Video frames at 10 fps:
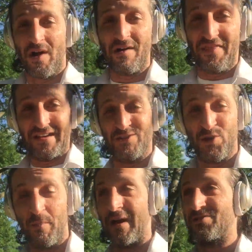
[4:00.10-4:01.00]
are. Thank you
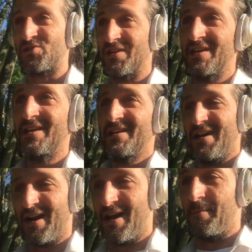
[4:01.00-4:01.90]
so much.
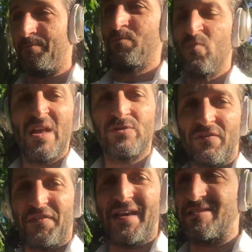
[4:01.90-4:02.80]
Um,
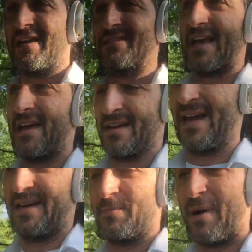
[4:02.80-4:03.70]
don't forget to hit that
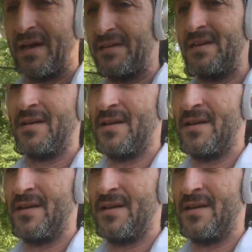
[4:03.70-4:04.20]
like button.